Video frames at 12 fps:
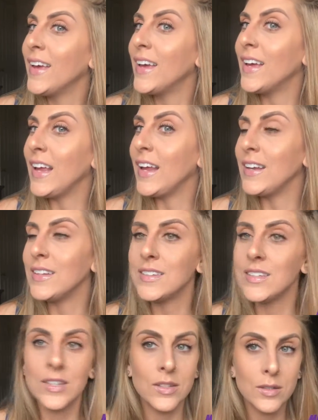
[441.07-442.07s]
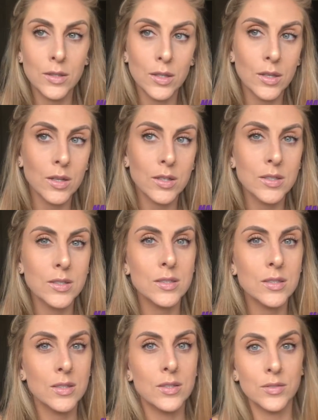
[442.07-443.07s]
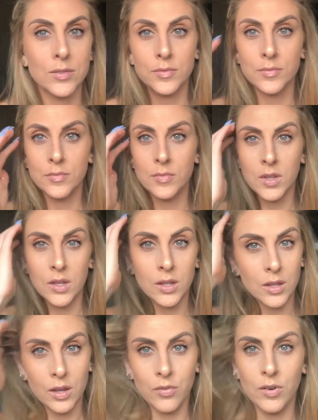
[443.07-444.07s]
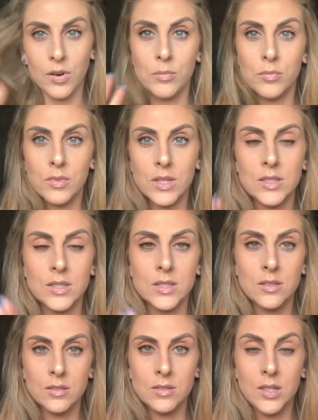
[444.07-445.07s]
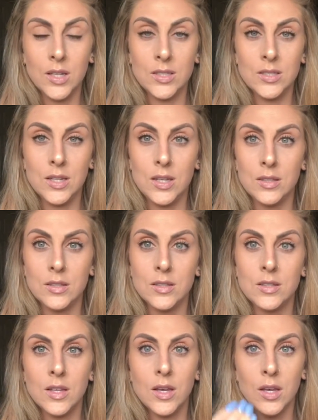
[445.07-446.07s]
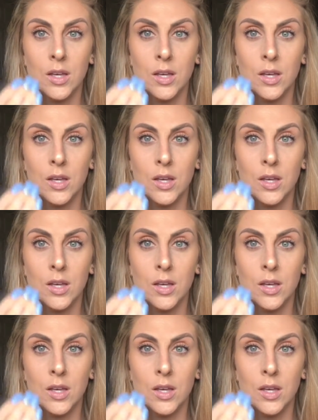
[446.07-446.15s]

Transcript: It looks like from this distance,